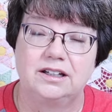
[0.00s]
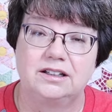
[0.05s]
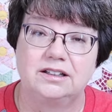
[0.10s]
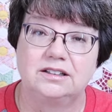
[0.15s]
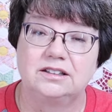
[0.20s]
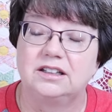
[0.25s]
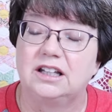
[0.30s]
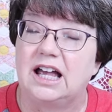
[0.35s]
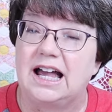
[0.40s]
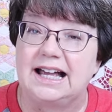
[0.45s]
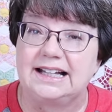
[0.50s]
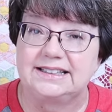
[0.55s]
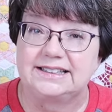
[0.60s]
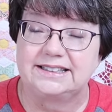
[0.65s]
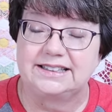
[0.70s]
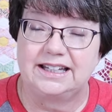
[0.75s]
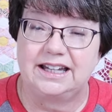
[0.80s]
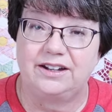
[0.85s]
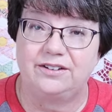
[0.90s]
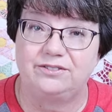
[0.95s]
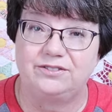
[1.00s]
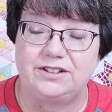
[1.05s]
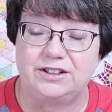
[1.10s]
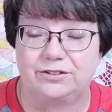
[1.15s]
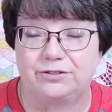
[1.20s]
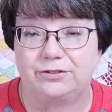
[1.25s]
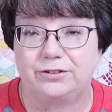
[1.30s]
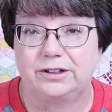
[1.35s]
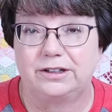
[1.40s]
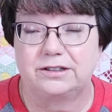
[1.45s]
lots of
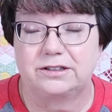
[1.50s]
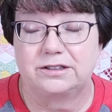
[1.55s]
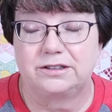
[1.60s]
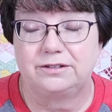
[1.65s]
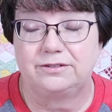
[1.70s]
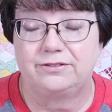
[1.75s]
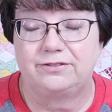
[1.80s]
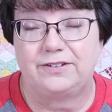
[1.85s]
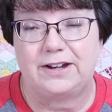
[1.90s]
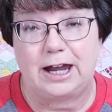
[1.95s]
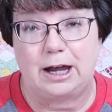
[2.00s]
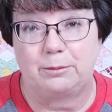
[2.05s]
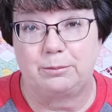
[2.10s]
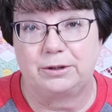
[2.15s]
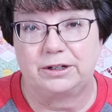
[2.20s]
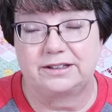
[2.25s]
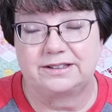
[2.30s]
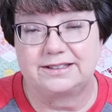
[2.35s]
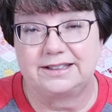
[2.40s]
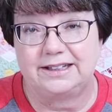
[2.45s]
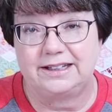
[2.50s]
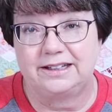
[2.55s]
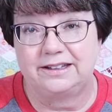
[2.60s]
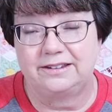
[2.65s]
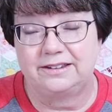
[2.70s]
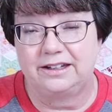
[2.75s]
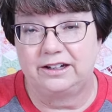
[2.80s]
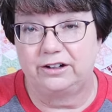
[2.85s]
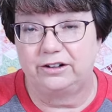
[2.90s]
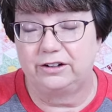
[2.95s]
different fabrics
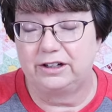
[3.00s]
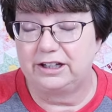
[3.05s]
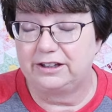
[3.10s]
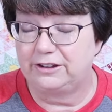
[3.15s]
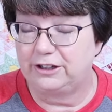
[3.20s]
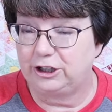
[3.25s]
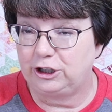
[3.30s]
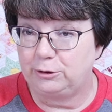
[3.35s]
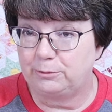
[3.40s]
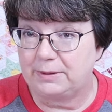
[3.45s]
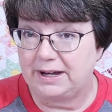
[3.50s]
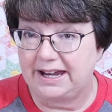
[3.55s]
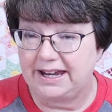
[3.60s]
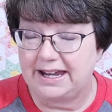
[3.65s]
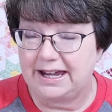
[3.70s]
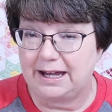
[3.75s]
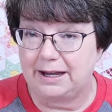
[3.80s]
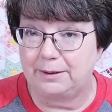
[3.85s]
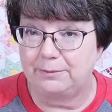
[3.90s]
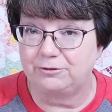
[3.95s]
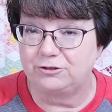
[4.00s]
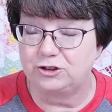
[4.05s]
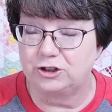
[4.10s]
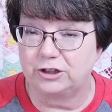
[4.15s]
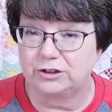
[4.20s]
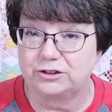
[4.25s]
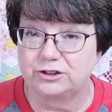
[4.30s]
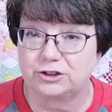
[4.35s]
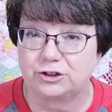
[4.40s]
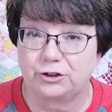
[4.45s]
in there. You might have
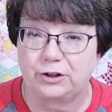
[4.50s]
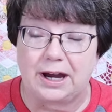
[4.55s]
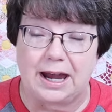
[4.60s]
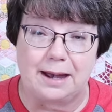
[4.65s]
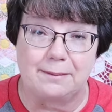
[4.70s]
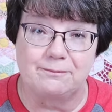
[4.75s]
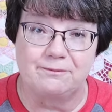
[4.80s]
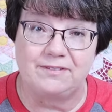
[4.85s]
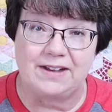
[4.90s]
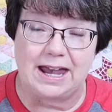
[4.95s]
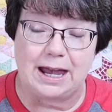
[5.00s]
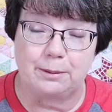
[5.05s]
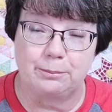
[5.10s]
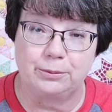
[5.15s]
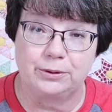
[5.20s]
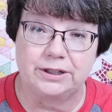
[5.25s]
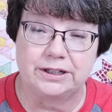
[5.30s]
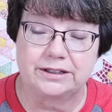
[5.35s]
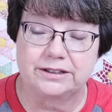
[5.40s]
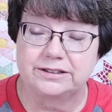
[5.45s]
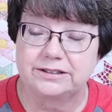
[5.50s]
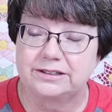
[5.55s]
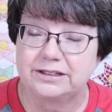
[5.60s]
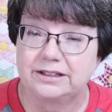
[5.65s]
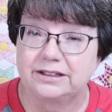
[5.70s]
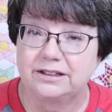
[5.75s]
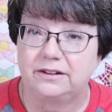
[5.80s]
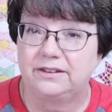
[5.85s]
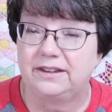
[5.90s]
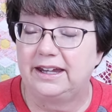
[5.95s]
just scrap fabrics
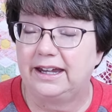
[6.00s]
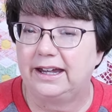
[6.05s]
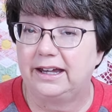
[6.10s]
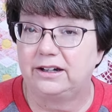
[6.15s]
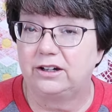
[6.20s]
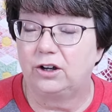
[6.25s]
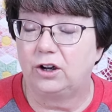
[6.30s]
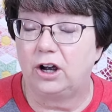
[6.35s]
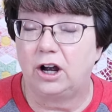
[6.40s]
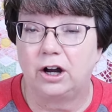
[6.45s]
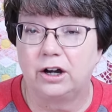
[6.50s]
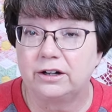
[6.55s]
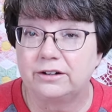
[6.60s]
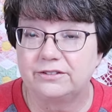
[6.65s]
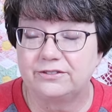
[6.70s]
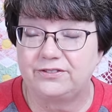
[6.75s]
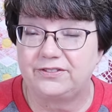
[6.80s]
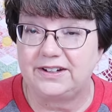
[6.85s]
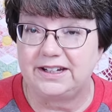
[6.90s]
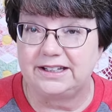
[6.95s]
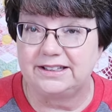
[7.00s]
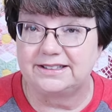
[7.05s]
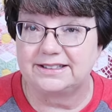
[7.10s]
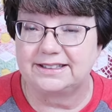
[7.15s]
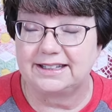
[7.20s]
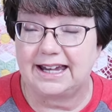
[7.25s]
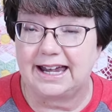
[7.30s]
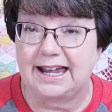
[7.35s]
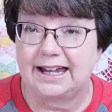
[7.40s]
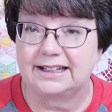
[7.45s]
that aren't feed
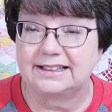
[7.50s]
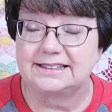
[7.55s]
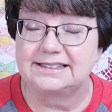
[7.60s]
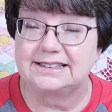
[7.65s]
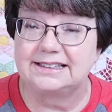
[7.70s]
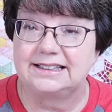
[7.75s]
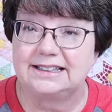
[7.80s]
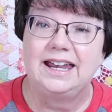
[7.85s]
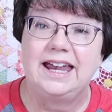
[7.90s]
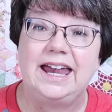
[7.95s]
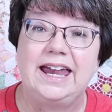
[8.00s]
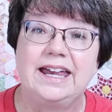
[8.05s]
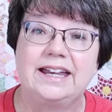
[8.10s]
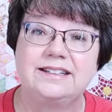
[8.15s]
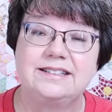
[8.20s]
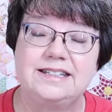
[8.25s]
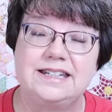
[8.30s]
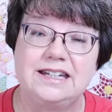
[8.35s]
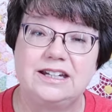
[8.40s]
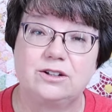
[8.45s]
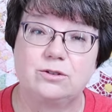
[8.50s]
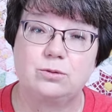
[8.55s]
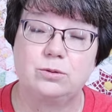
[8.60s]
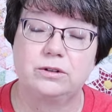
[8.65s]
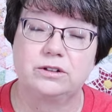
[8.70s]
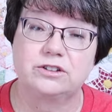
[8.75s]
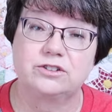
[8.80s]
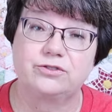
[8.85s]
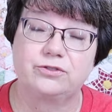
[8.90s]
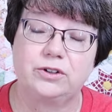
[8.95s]
sacks. Antique
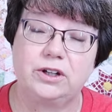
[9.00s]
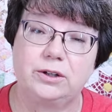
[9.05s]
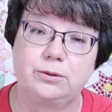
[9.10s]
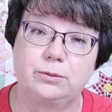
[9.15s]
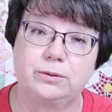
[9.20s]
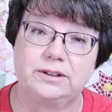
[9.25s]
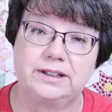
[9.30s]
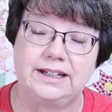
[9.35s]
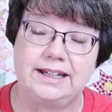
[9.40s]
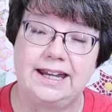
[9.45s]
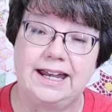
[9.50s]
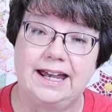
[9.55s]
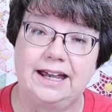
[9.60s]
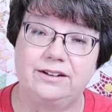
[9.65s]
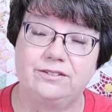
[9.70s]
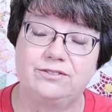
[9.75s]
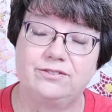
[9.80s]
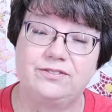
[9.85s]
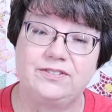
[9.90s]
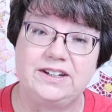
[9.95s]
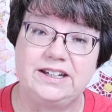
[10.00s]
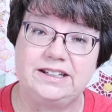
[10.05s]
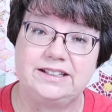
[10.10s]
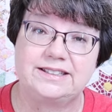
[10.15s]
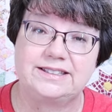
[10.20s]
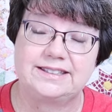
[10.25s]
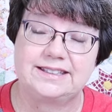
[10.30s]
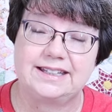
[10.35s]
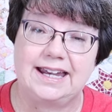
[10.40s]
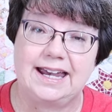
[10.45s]
quilts frequently had
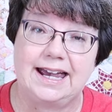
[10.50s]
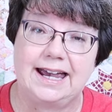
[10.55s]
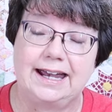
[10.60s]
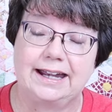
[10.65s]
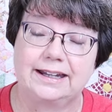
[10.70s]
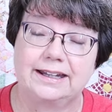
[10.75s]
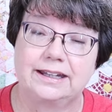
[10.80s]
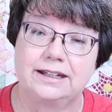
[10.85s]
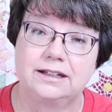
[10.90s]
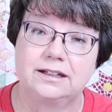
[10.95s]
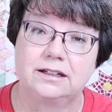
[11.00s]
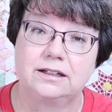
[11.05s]
feed sack